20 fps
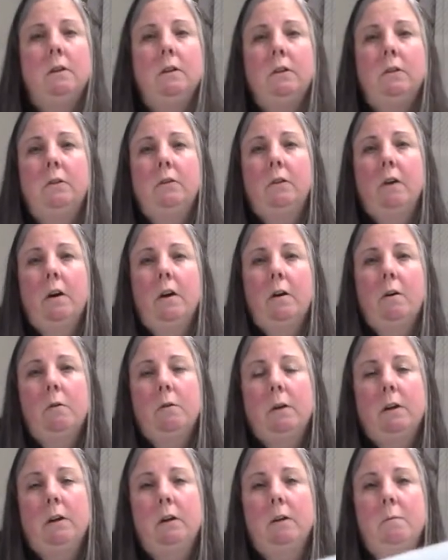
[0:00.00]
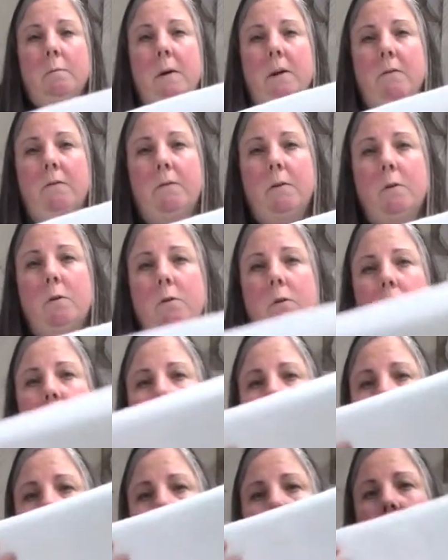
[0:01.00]
So here's my fold
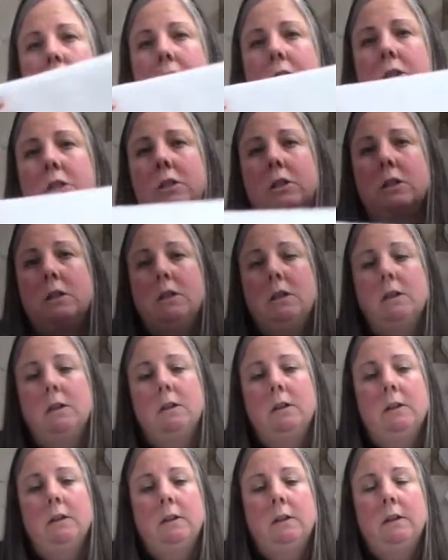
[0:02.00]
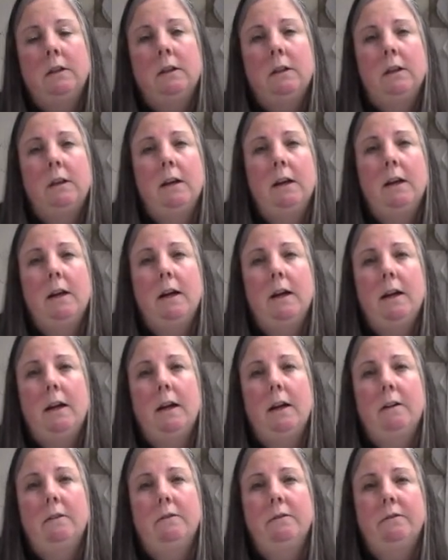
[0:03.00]
edge, and I
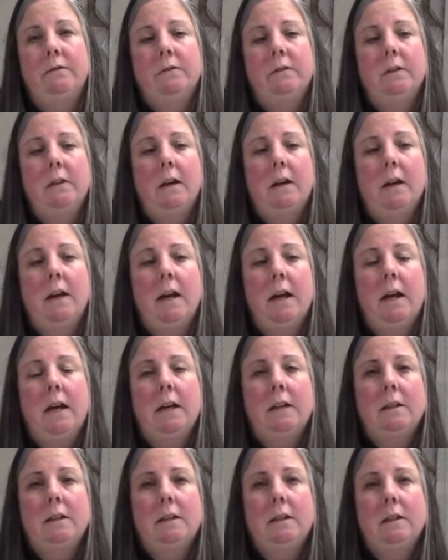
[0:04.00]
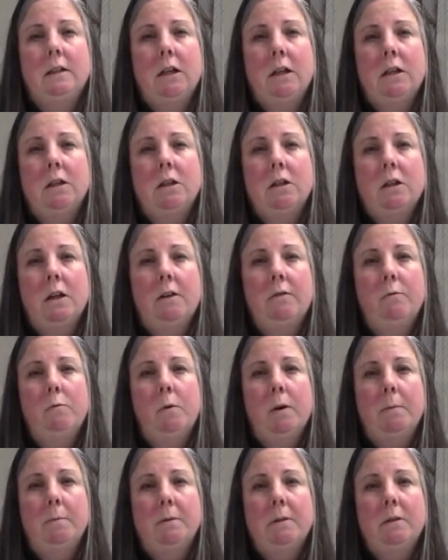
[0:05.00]
have hand stitched, I've
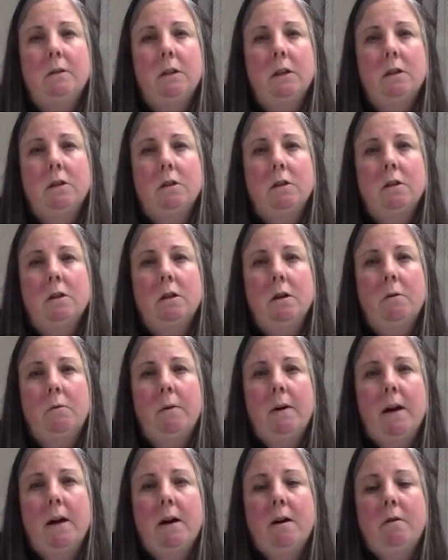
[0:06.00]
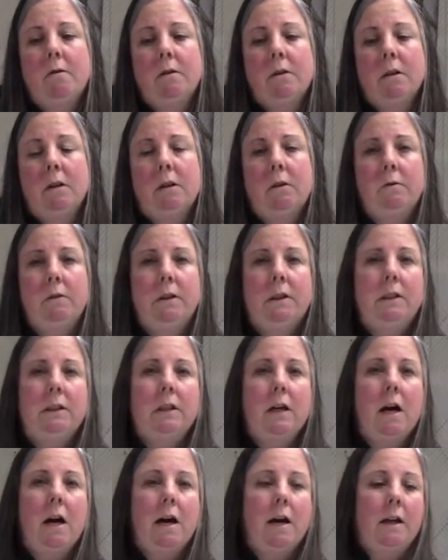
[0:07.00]
whip stitched around 3
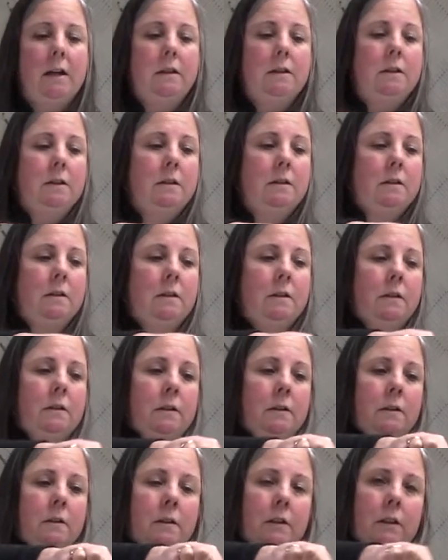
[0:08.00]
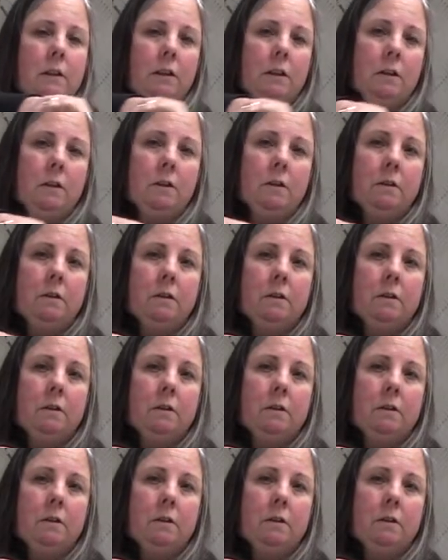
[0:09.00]
sides here,